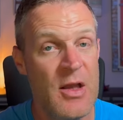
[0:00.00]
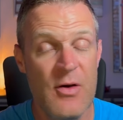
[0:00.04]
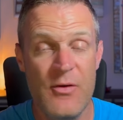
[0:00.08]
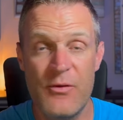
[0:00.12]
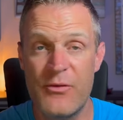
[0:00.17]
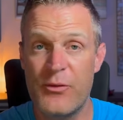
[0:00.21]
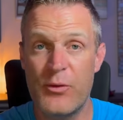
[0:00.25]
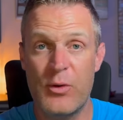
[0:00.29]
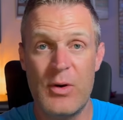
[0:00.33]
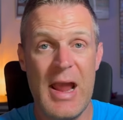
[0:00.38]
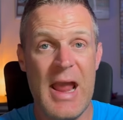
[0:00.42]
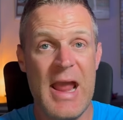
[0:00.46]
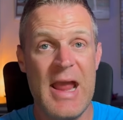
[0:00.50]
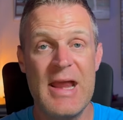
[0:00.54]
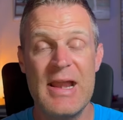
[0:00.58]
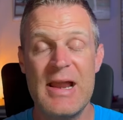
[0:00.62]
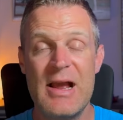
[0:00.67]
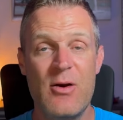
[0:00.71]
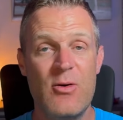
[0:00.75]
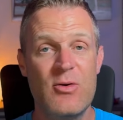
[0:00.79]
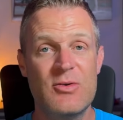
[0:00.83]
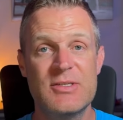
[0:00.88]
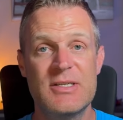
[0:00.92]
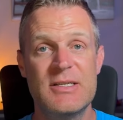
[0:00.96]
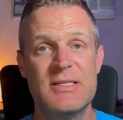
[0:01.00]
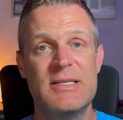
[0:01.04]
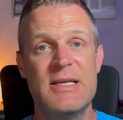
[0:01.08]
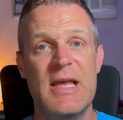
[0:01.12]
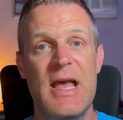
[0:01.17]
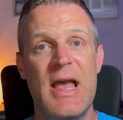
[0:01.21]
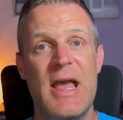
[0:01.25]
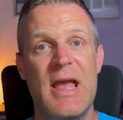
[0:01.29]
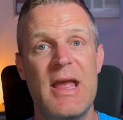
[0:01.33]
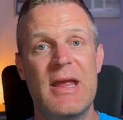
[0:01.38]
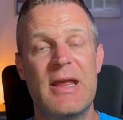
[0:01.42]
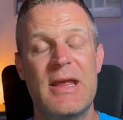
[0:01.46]
for eight hours a
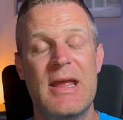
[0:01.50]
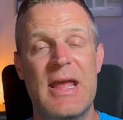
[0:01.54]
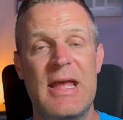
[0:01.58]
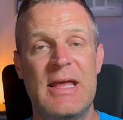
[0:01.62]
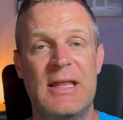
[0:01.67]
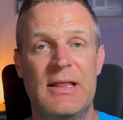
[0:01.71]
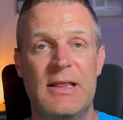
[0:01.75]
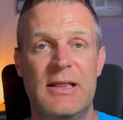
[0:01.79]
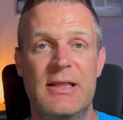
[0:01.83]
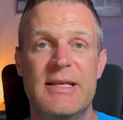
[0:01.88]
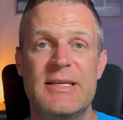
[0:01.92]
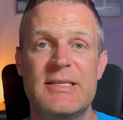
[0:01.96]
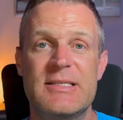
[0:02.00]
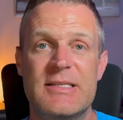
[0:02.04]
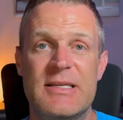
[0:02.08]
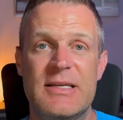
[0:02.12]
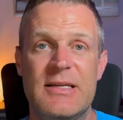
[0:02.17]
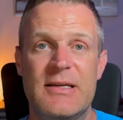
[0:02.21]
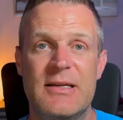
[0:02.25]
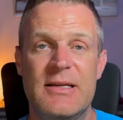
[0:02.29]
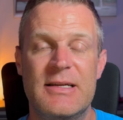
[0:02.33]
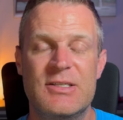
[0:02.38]
day and listen.